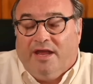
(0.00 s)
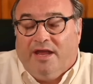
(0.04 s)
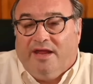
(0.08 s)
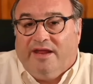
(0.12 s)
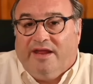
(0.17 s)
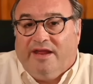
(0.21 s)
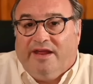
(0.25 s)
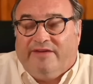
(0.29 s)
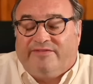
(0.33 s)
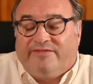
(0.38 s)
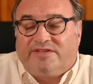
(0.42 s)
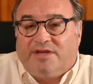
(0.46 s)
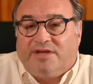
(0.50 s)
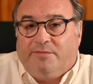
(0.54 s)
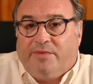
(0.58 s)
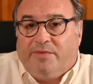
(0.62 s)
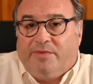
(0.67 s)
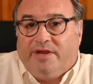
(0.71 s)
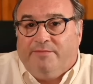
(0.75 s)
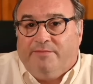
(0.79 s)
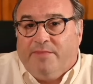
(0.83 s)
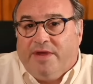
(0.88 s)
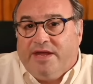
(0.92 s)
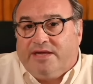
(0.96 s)
If
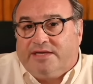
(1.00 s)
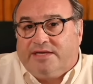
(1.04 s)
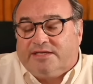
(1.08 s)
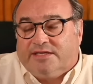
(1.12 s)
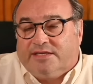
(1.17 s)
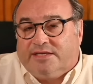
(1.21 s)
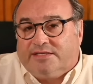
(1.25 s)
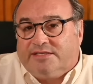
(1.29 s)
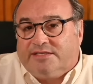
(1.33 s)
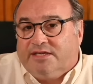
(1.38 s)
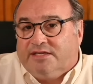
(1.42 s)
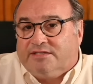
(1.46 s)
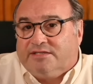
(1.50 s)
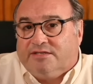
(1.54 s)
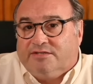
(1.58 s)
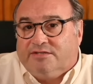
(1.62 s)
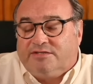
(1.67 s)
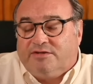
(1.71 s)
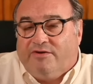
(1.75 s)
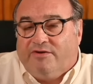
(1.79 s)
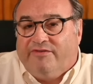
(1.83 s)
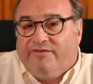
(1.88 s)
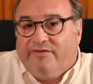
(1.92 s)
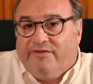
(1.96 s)
somebody makes a decision,
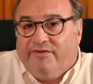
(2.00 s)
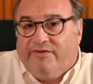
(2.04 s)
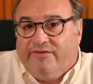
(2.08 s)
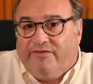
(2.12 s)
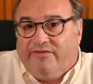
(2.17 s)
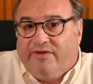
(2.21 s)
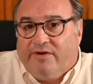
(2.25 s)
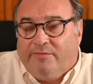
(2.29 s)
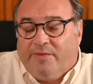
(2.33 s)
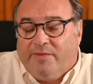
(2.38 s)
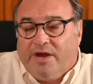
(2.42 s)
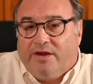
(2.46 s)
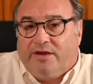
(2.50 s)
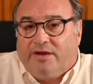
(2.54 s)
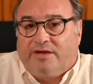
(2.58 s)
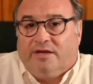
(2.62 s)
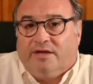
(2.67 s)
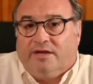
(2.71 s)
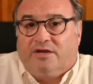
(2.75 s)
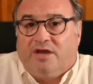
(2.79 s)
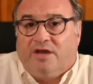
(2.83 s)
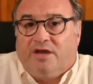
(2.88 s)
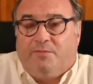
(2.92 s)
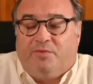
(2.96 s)
so if an
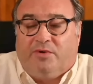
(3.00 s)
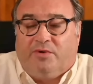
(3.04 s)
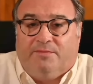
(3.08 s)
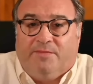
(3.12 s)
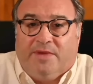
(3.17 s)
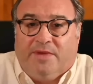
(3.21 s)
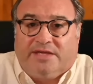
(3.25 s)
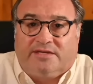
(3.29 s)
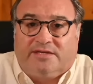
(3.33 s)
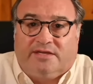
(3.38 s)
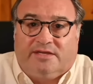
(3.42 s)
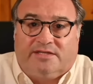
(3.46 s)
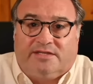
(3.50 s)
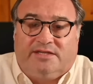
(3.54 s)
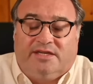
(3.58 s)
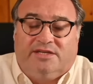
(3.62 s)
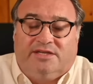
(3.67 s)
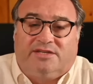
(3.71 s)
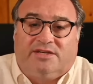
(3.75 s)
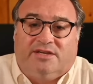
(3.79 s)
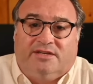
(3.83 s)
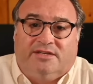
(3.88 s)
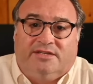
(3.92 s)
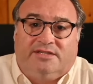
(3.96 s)
American couple makes a
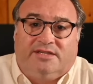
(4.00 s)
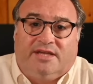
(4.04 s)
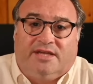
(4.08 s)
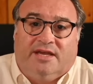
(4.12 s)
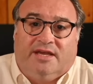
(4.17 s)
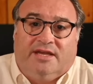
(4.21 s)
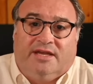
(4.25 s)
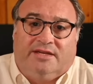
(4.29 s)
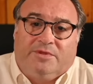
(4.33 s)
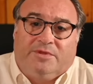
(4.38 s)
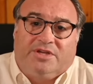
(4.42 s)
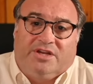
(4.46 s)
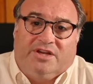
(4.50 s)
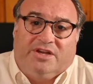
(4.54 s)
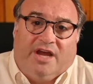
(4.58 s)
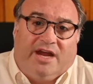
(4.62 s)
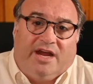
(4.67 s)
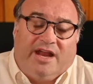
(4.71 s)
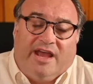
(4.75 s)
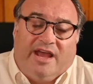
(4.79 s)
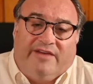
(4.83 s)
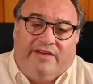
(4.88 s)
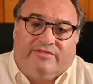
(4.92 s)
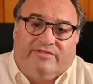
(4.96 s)
decision, say, to
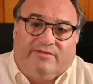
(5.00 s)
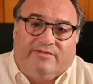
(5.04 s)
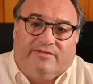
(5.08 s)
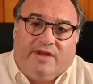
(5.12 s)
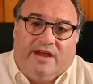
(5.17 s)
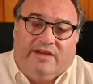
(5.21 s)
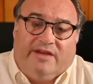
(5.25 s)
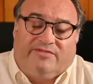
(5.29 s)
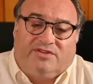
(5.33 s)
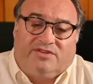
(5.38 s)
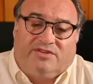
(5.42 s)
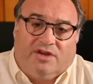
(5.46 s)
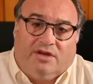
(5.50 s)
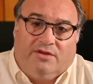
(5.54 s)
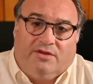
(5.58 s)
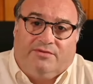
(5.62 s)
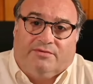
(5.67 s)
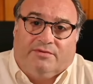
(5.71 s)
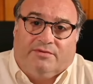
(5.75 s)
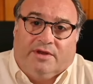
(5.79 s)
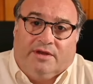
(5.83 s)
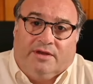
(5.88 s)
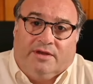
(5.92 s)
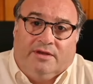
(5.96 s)
not have have
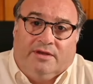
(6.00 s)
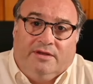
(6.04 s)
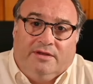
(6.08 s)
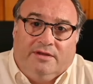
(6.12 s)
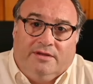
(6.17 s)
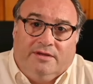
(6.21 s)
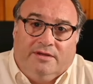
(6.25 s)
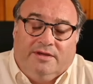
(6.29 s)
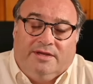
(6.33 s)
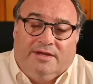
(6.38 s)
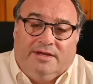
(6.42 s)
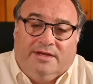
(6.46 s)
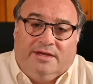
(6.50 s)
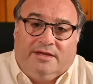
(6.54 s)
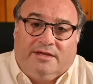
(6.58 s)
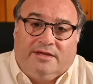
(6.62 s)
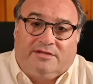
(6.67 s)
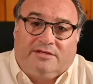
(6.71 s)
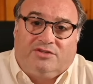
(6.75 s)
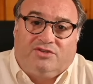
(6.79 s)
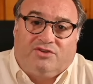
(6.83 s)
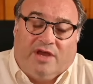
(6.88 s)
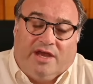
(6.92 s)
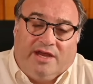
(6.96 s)
children,
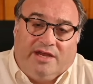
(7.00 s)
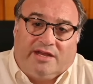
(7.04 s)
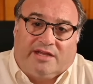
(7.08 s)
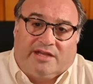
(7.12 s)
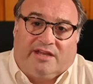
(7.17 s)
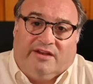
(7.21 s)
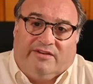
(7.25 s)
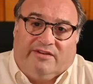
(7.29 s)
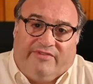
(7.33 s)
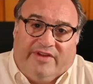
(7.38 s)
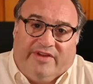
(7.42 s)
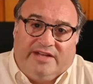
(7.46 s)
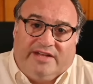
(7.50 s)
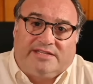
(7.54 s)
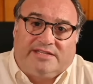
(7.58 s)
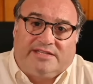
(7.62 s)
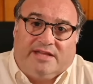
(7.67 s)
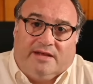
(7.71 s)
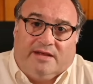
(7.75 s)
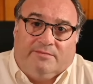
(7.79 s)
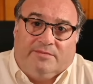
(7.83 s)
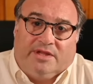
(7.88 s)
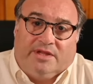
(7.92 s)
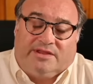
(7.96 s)
trying to convince
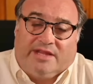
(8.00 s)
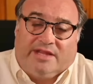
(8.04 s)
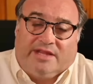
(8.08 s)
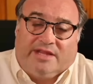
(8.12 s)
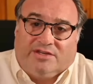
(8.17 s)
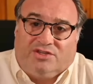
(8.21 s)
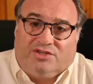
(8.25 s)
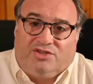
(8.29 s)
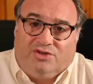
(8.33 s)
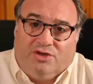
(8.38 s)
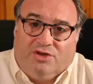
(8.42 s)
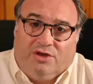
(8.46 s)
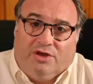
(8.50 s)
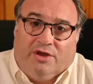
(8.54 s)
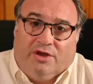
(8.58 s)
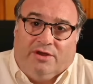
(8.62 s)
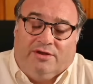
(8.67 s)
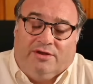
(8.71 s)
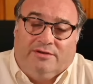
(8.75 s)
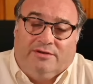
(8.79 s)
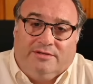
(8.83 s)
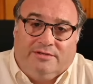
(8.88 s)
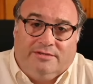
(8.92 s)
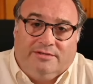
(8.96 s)
them that they
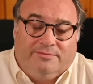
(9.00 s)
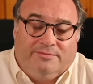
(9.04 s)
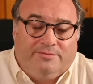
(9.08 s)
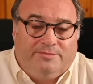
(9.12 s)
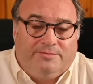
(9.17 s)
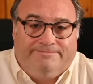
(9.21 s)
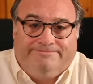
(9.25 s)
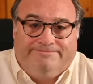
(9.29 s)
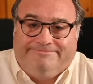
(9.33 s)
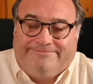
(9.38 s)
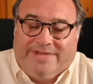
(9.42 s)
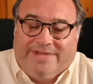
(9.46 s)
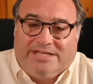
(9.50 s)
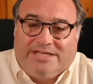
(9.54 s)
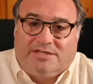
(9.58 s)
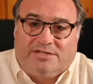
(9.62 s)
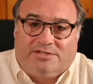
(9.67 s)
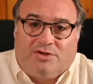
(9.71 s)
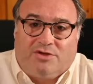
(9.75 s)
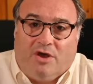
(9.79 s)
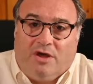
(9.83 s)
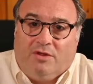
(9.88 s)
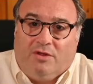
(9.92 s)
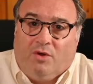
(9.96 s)
should, that's a
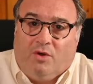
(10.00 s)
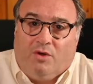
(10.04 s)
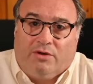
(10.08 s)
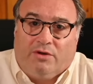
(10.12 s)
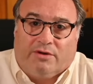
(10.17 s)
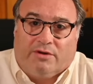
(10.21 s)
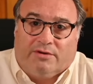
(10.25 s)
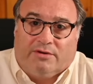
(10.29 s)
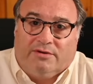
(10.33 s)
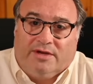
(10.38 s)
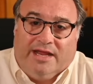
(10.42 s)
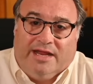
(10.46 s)
tall order.